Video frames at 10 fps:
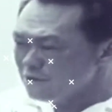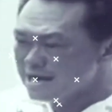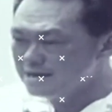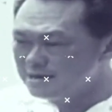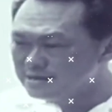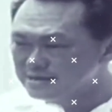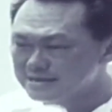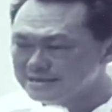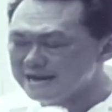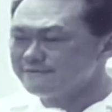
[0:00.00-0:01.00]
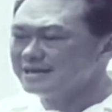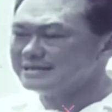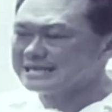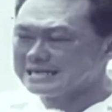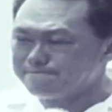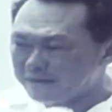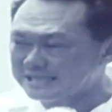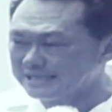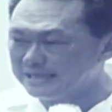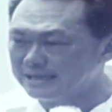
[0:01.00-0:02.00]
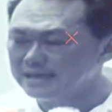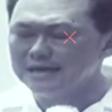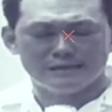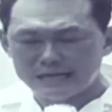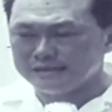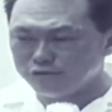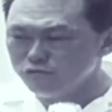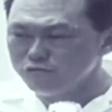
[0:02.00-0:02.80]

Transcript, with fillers: drastic measures, including death sentences for the